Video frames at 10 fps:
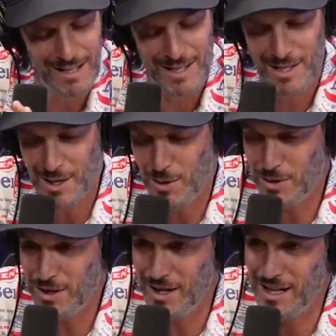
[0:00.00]
so
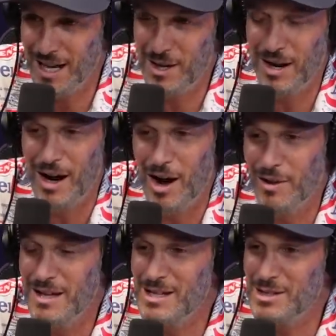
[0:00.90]
good. Like all
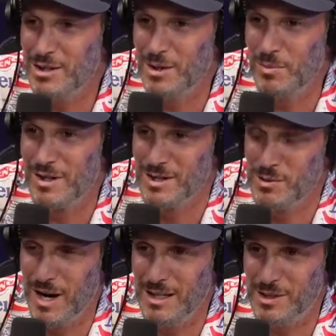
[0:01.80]
these good ones,
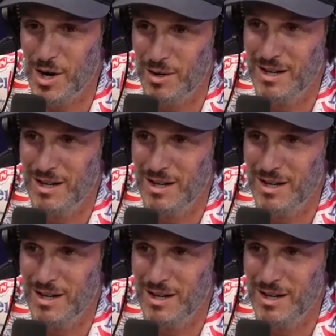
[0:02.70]
right? Why don't